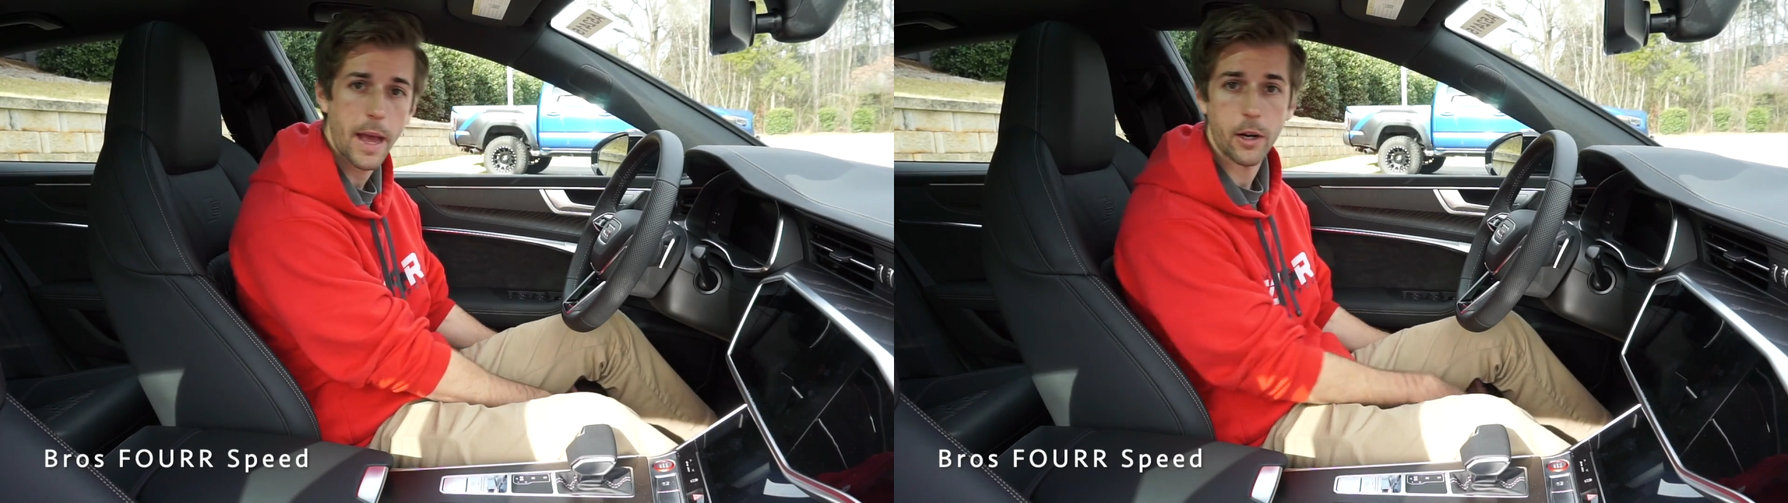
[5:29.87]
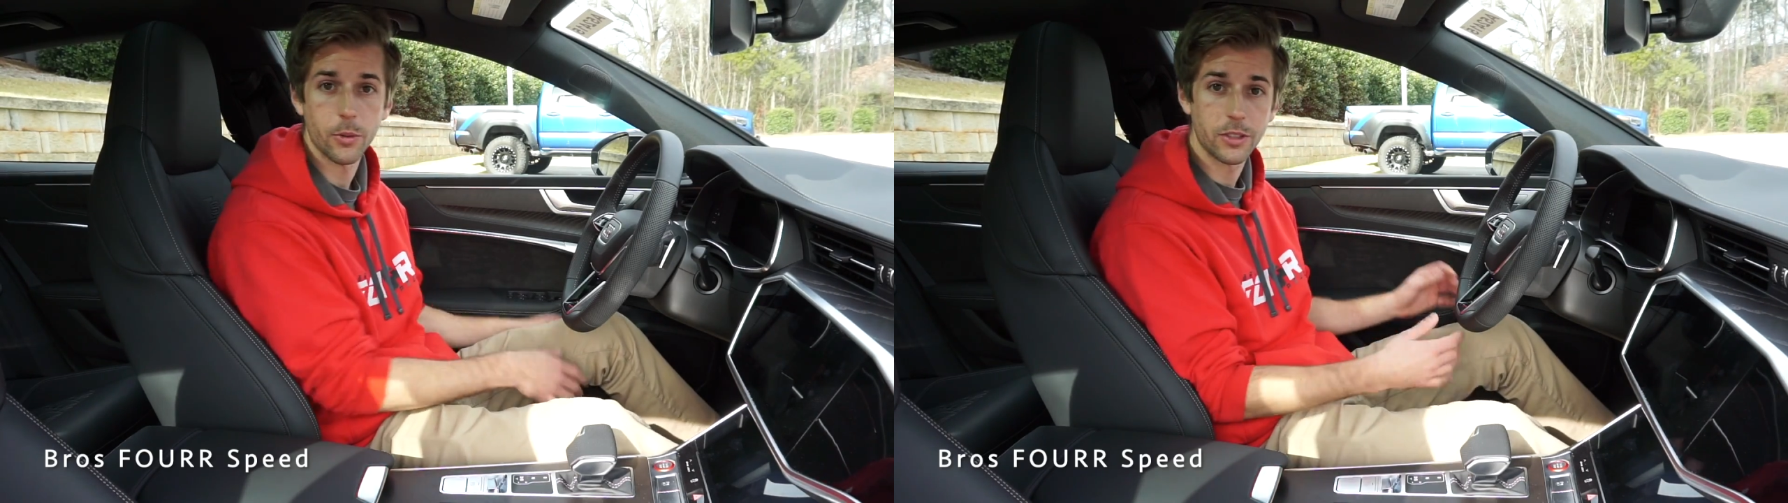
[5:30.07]

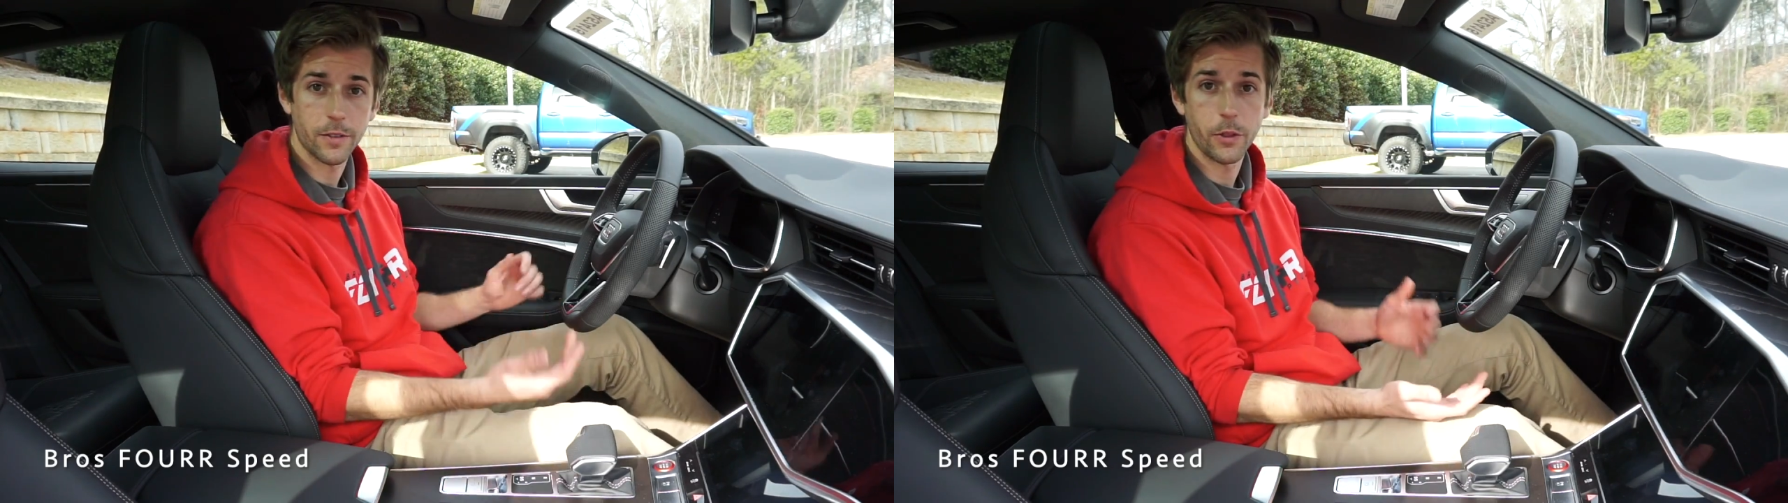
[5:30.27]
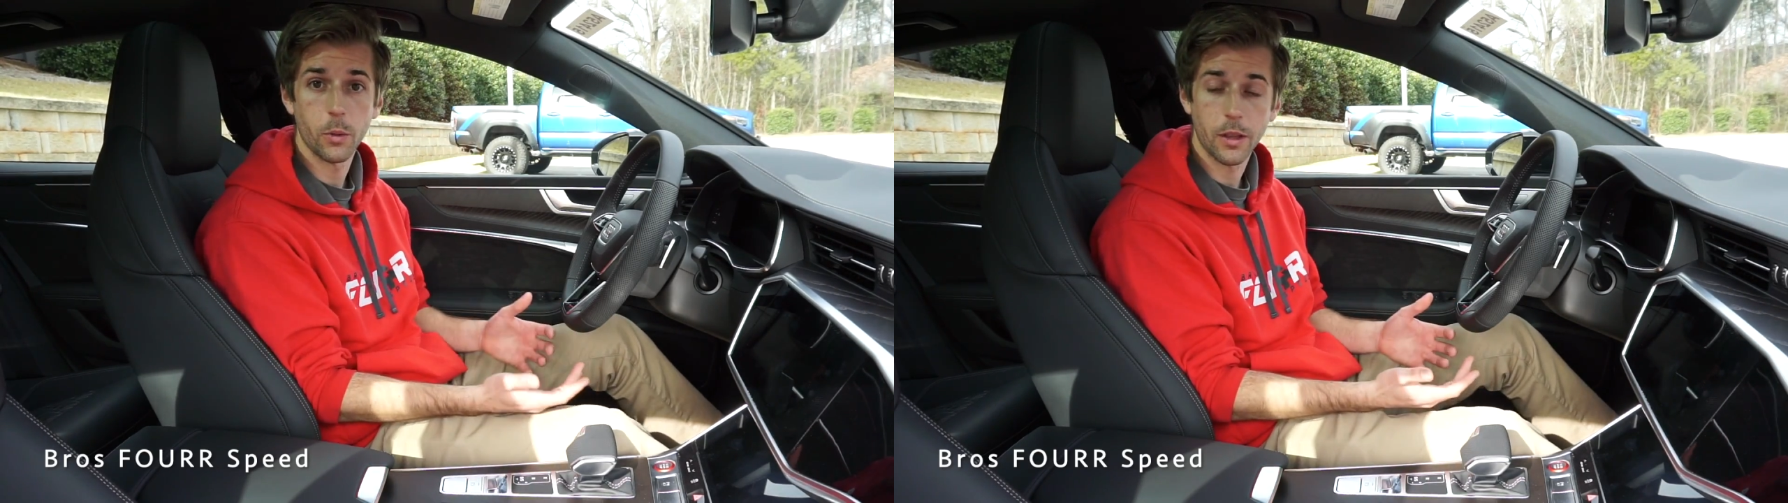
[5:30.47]
backwards
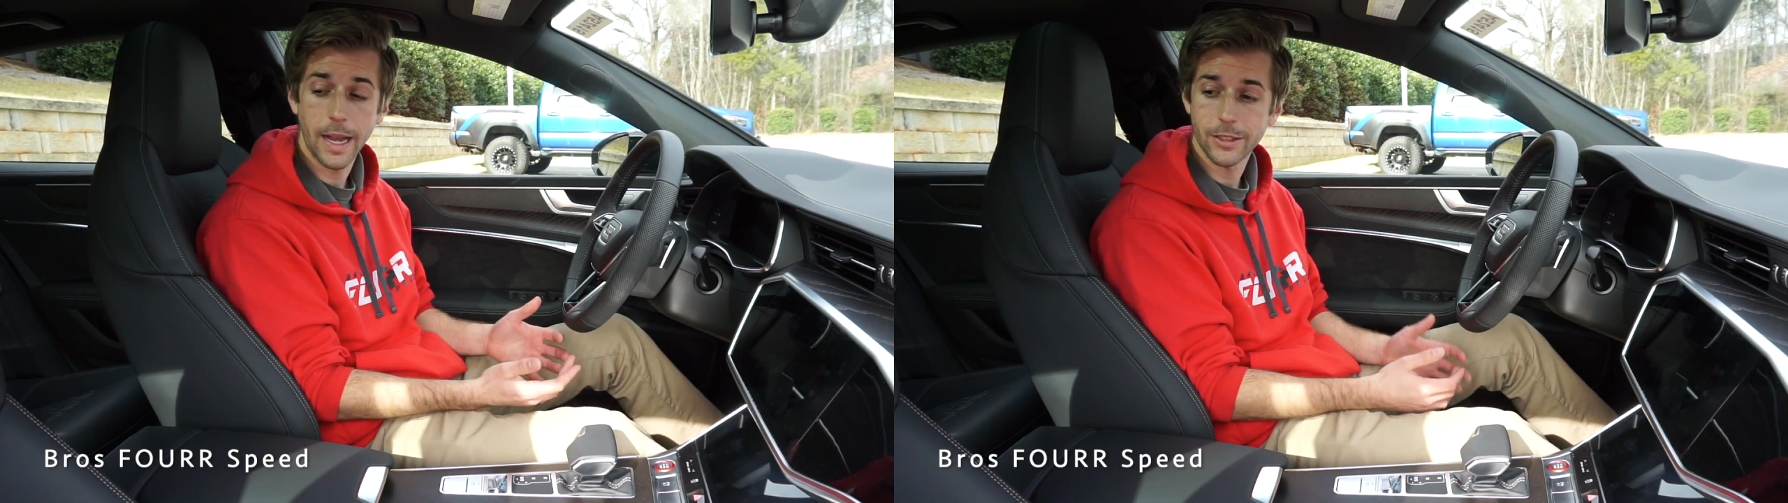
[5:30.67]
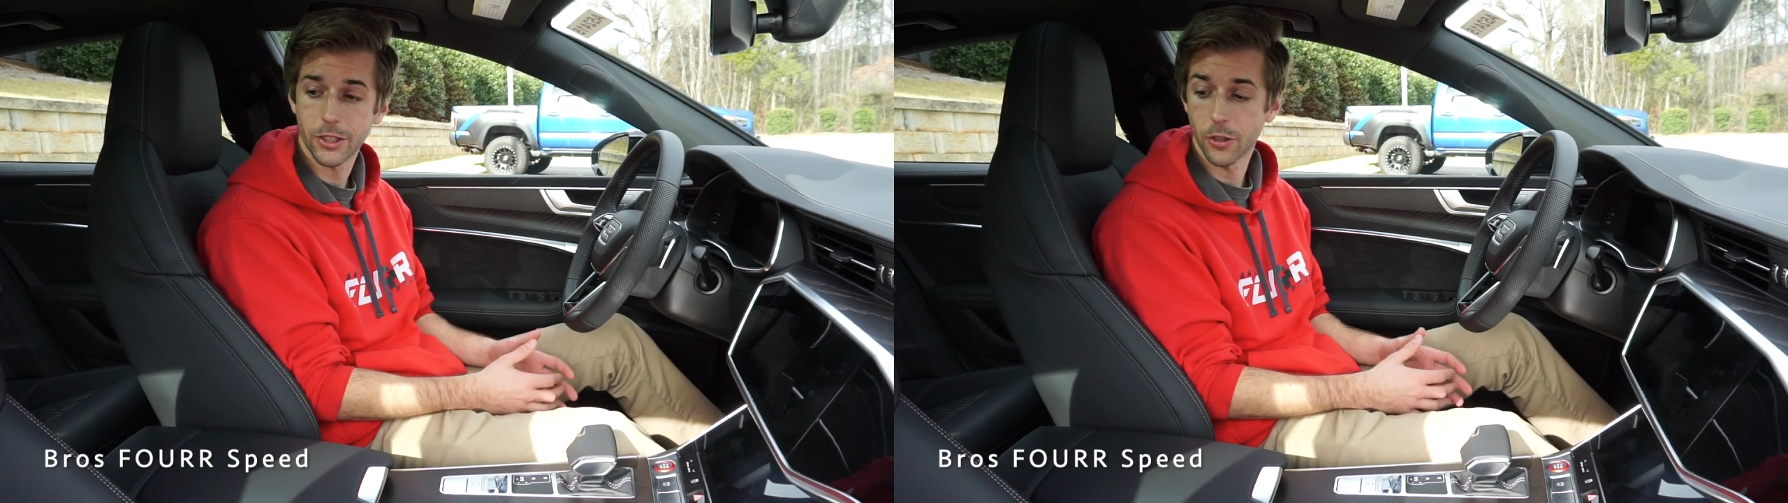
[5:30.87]
if you would
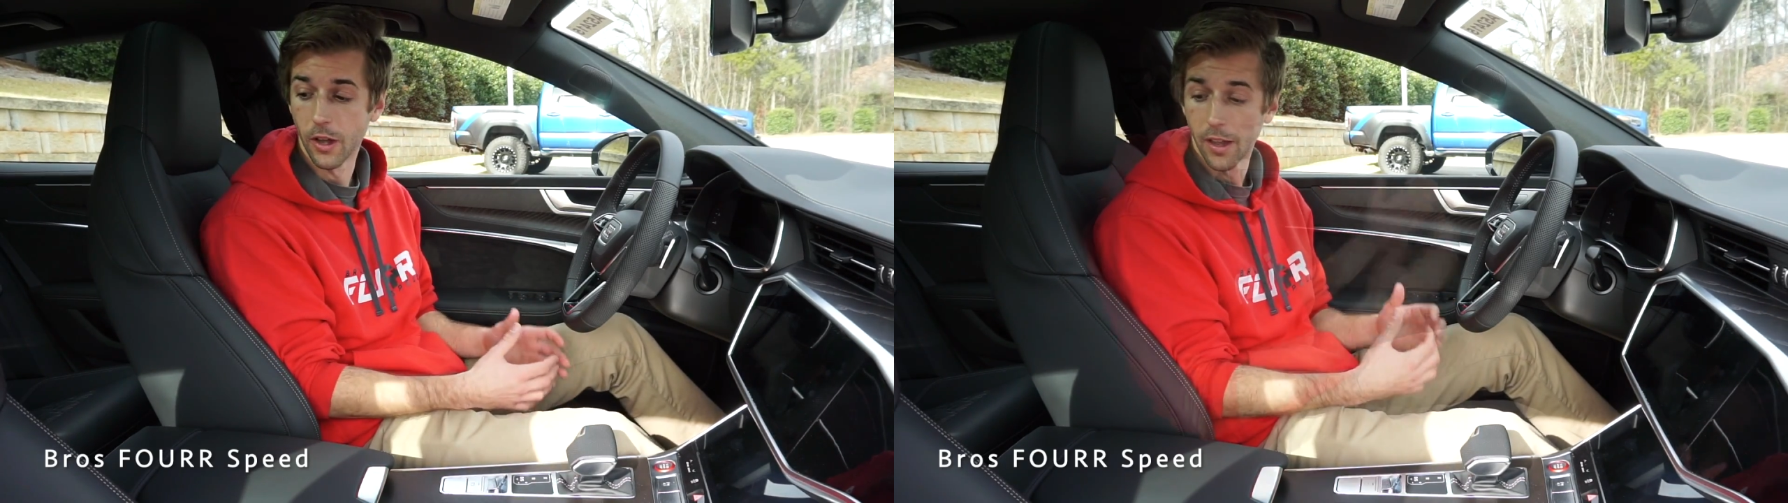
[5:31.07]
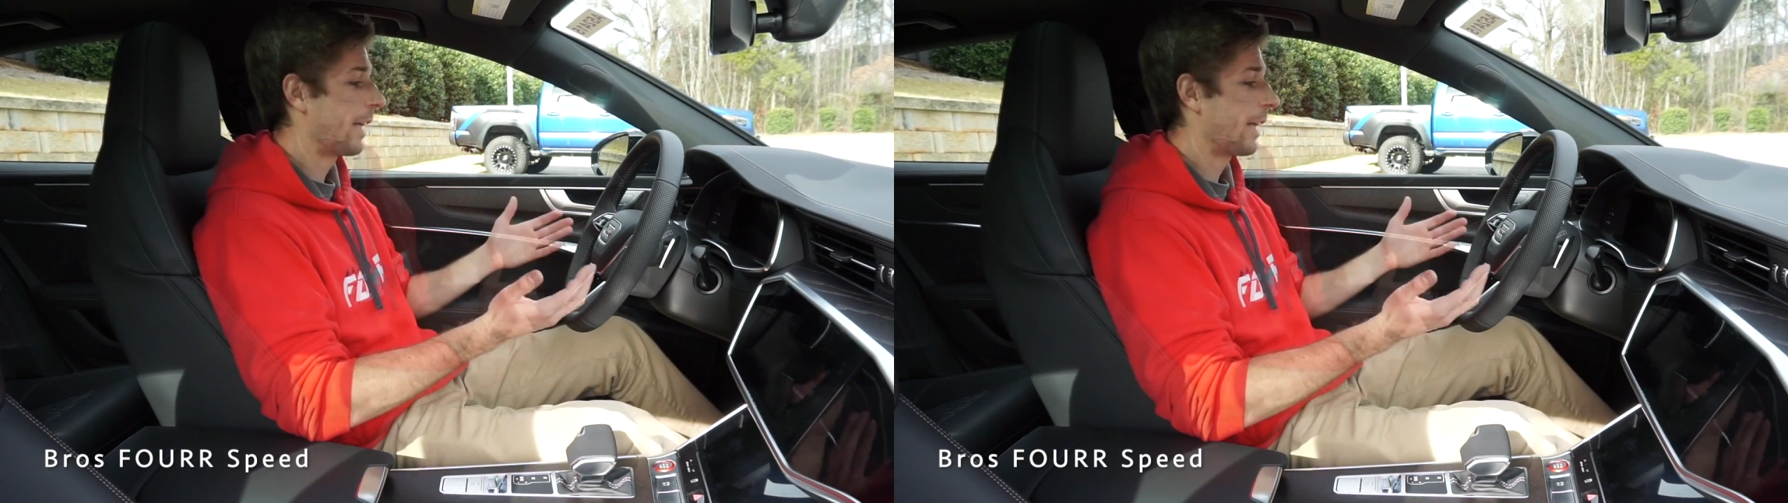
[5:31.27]
like to.